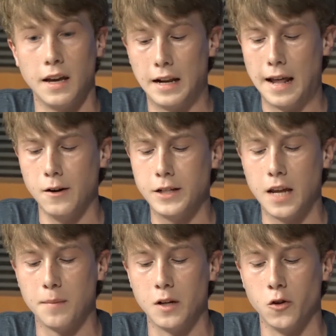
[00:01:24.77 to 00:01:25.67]
In
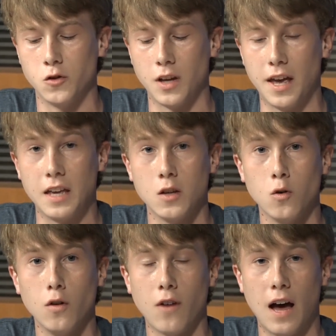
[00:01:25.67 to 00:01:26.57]
entertainment news, a
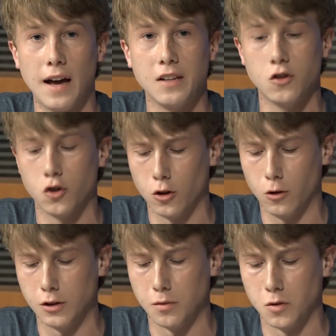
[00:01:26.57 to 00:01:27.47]
U of I
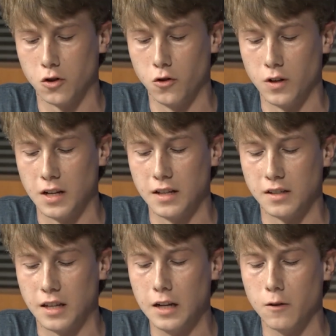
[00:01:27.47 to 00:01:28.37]
journalism student
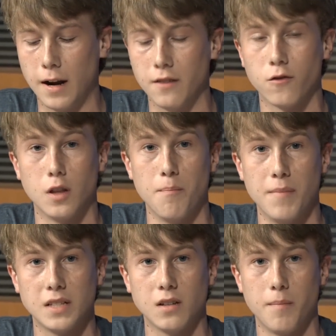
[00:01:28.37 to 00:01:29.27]
is getting ready for the
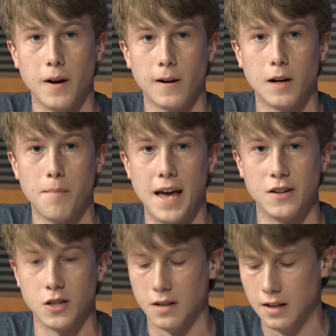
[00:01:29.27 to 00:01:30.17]
Miss America
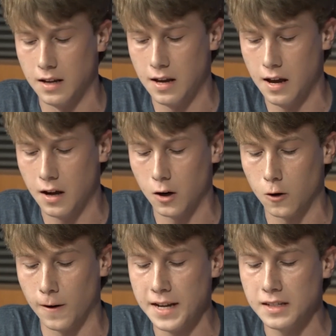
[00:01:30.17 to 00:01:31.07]
pageant.
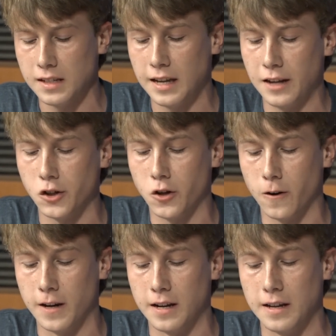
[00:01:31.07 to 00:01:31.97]
Grace
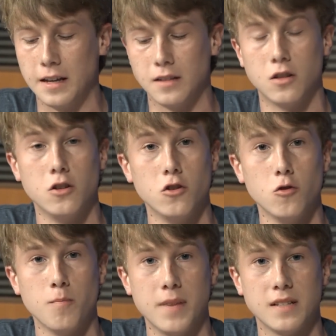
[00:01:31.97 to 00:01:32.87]
Khachaturian is the
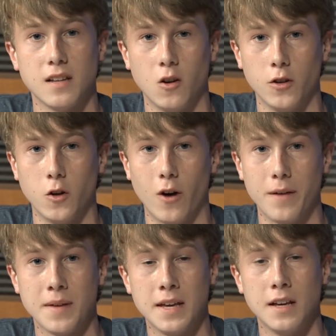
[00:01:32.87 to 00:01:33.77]
new Miss Illinois.
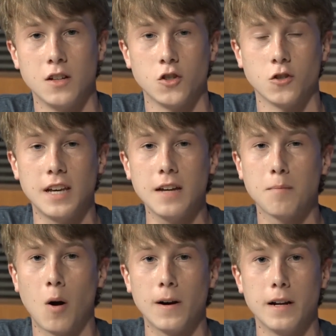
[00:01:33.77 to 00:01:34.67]
She'll
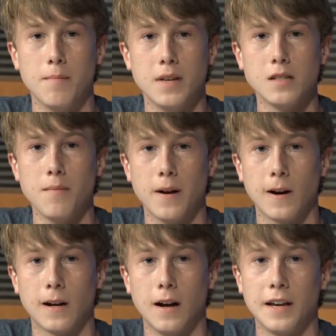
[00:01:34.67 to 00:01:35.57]
take part in Miss
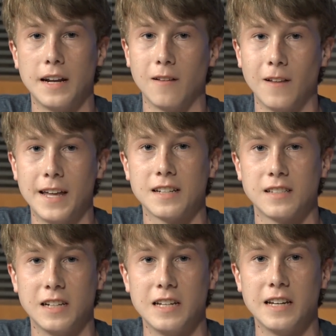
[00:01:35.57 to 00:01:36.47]
America in Atlantic
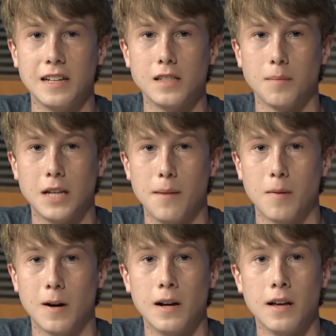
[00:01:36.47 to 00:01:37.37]
City in
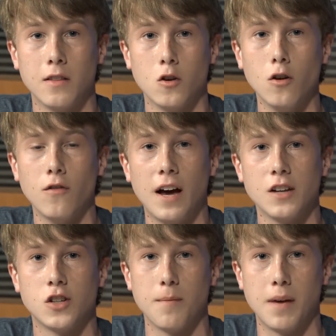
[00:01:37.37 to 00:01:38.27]
September. The U of I
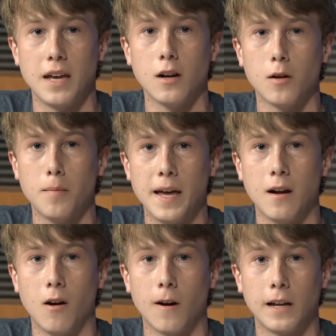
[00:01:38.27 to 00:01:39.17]

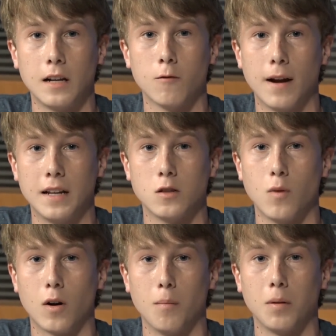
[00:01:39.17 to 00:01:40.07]
Champaign-Urbana are getting ready to
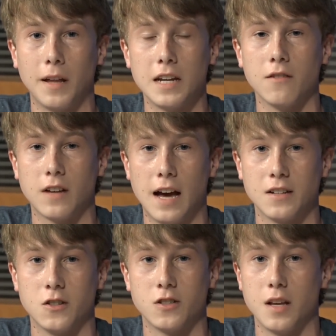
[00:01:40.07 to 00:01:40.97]
welcome plenty of
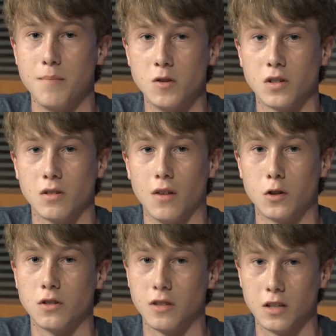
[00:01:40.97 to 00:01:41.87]
concerts and music
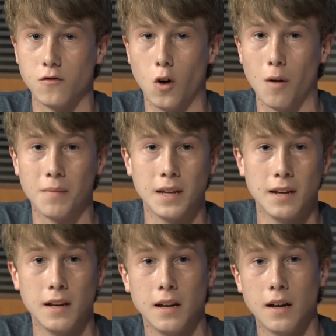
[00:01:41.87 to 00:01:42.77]
lovers this fall
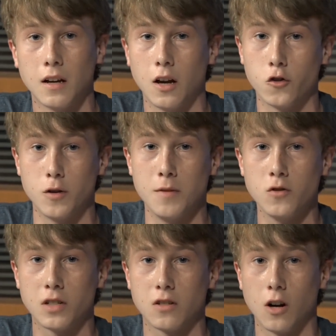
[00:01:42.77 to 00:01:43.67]
country
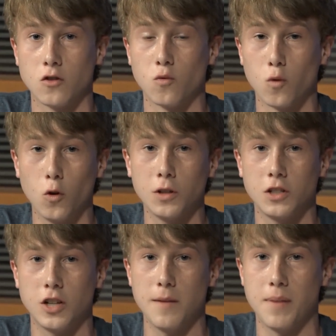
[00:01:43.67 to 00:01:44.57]
music stars roll
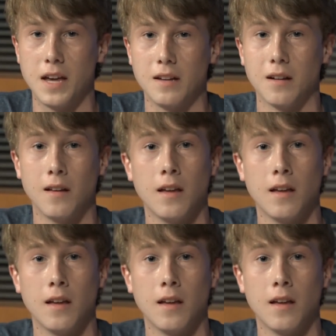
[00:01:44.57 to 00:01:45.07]
into Champaign,